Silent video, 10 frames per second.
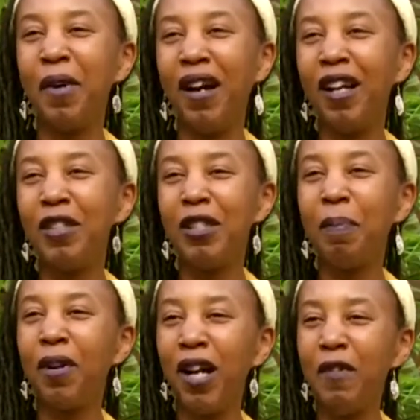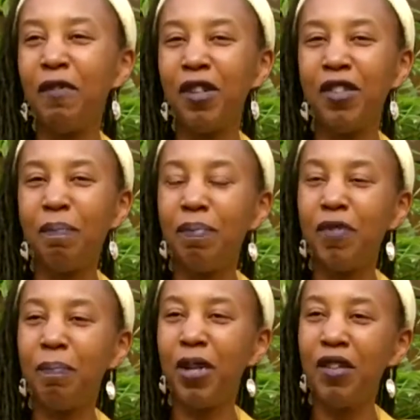I did apply for
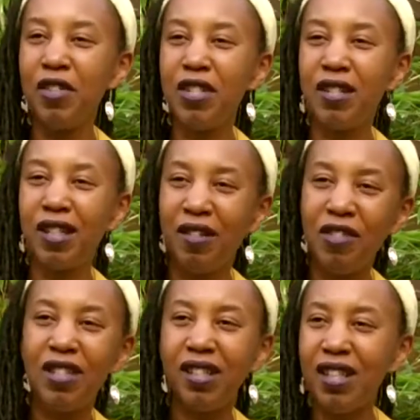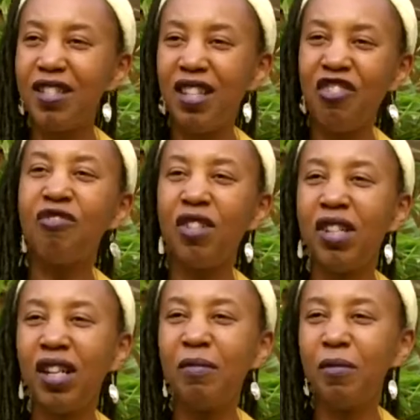posts and counselling, etc.,
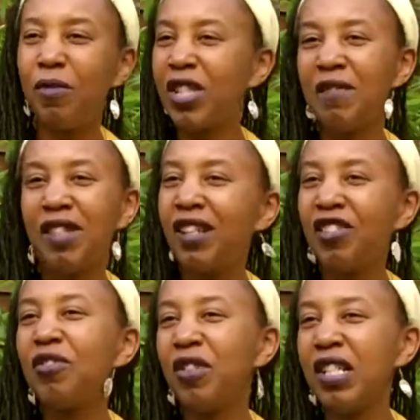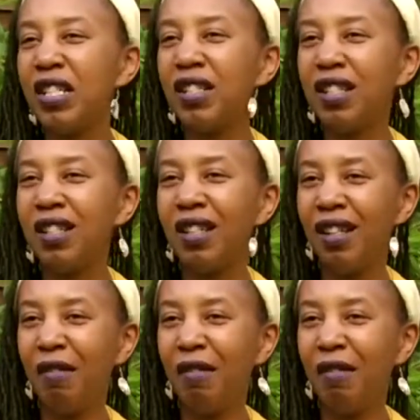and wasn't even getting shortlisted.